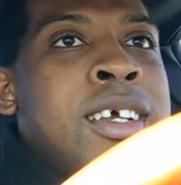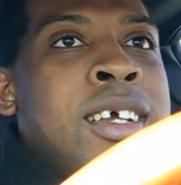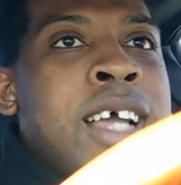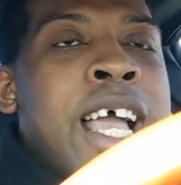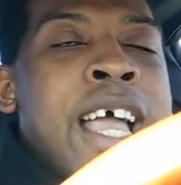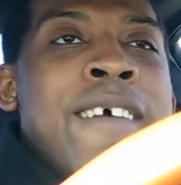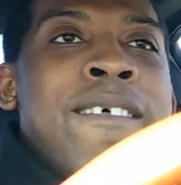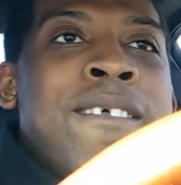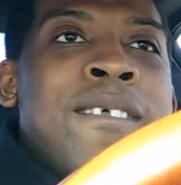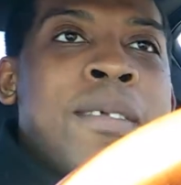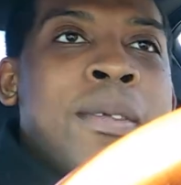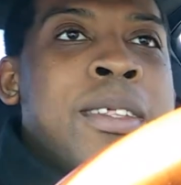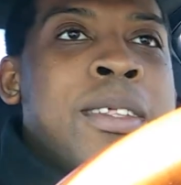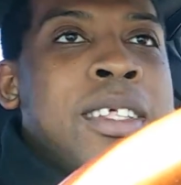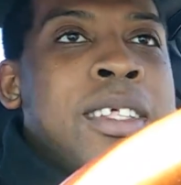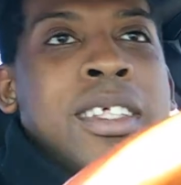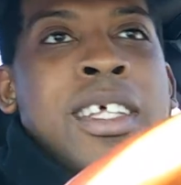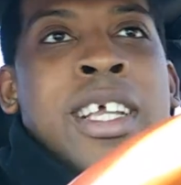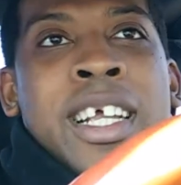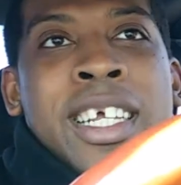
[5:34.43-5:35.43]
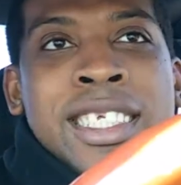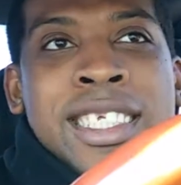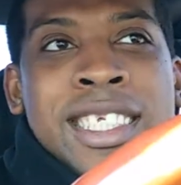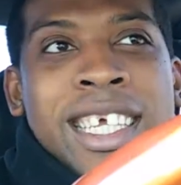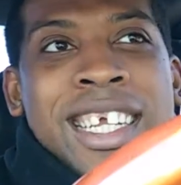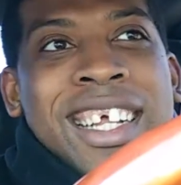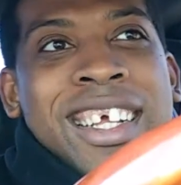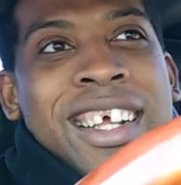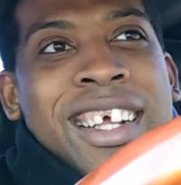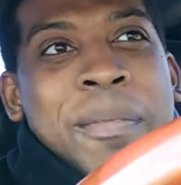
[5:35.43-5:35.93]
I have, like I
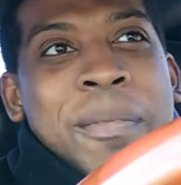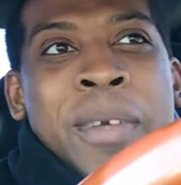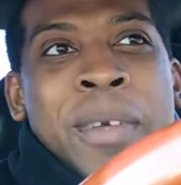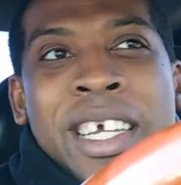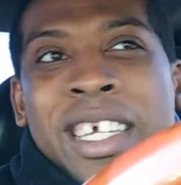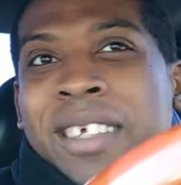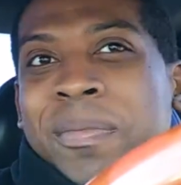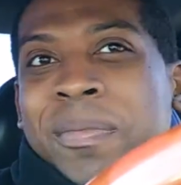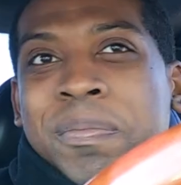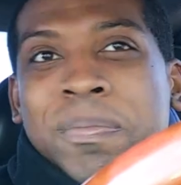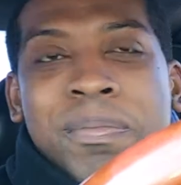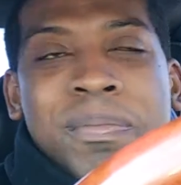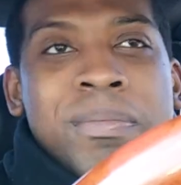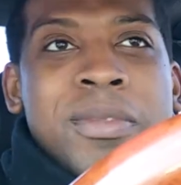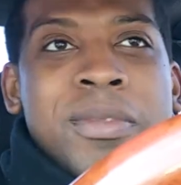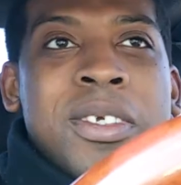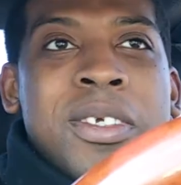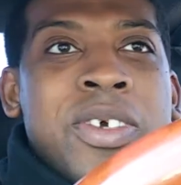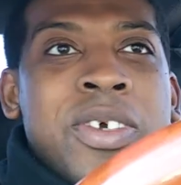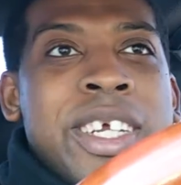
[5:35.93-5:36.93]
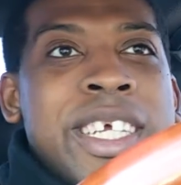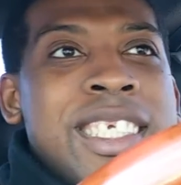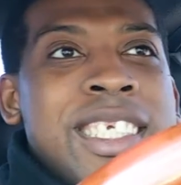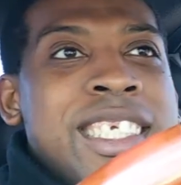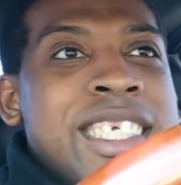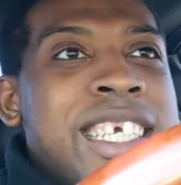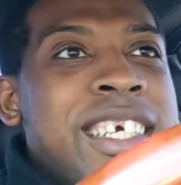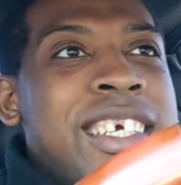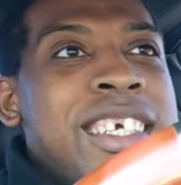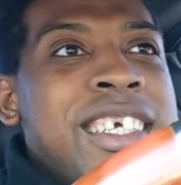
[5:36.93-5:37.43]
said, my Grand
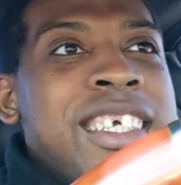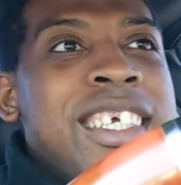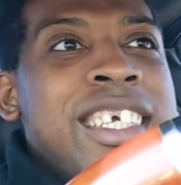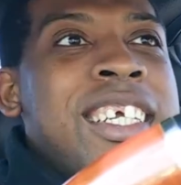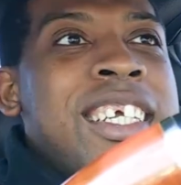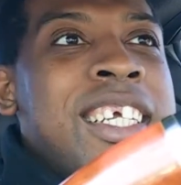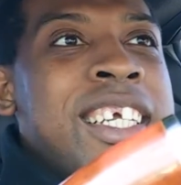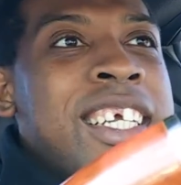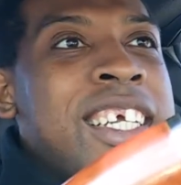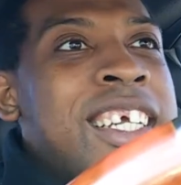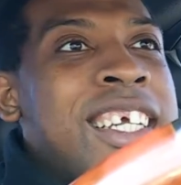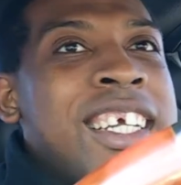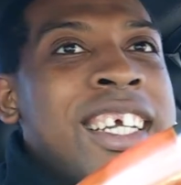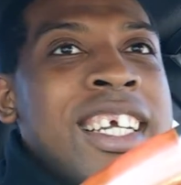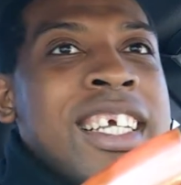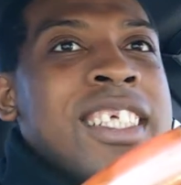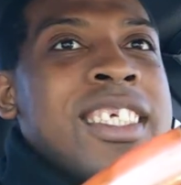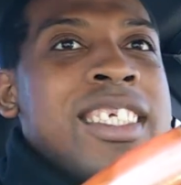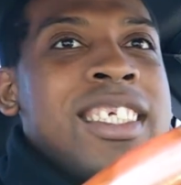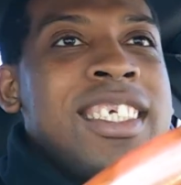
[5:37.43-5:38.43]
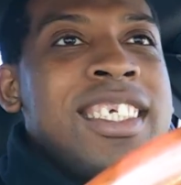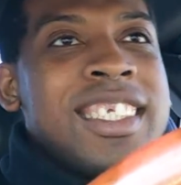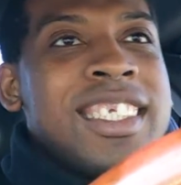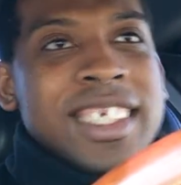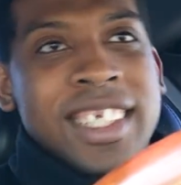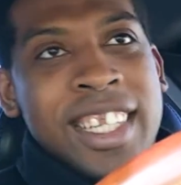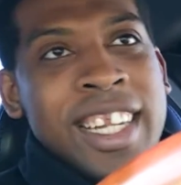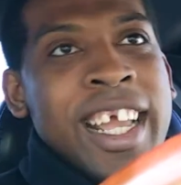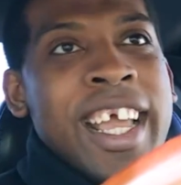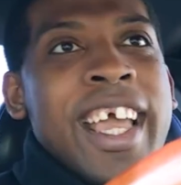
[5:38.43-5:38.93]
Cherokee, the seats
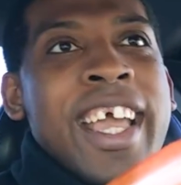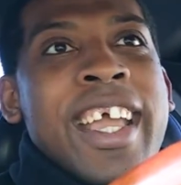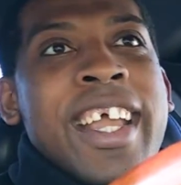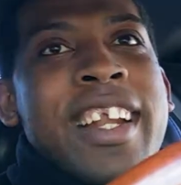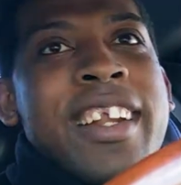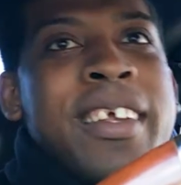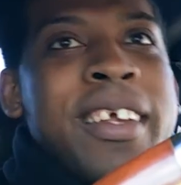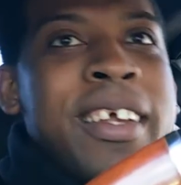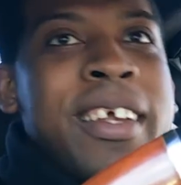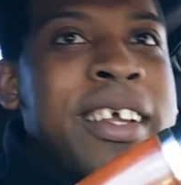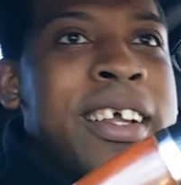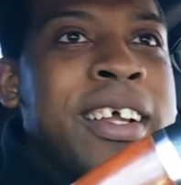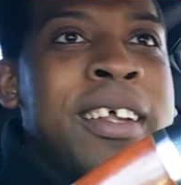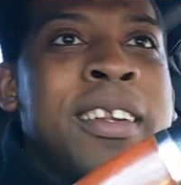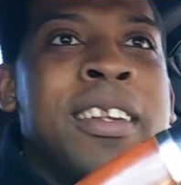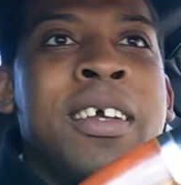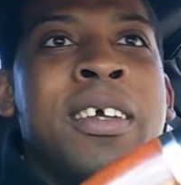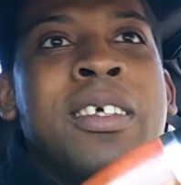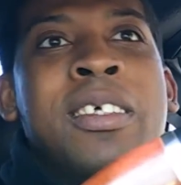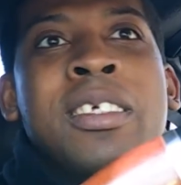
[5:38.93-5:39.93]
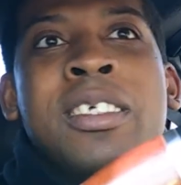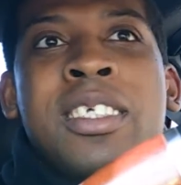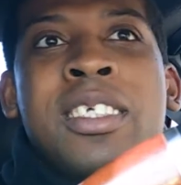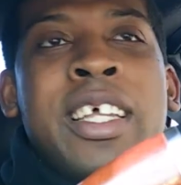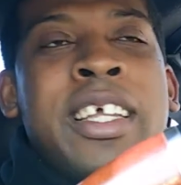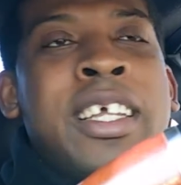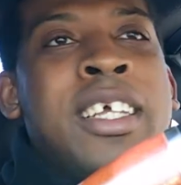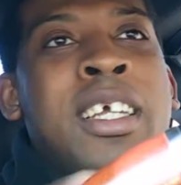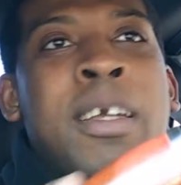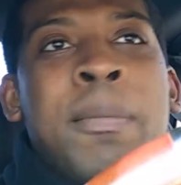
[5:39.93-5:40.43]
in that, I know it's
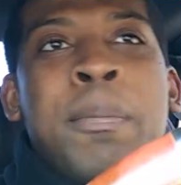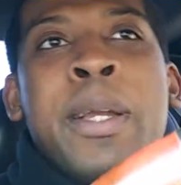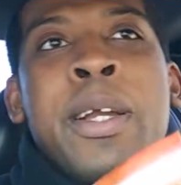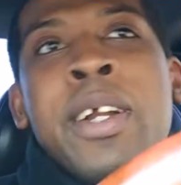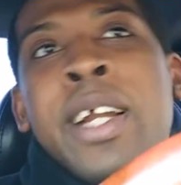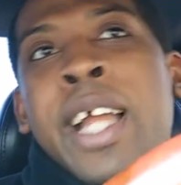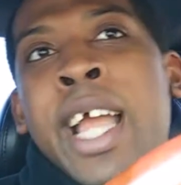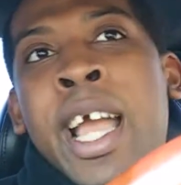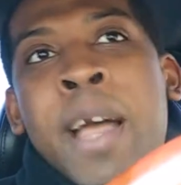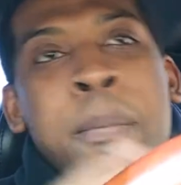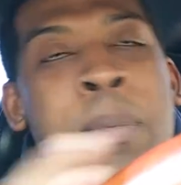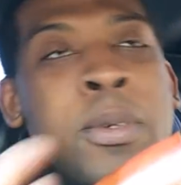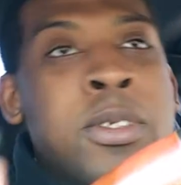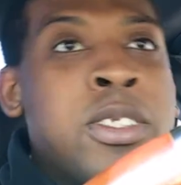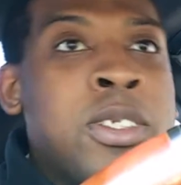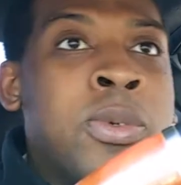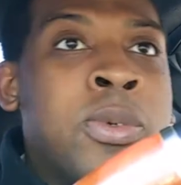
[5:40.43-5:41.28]
like comparing apples to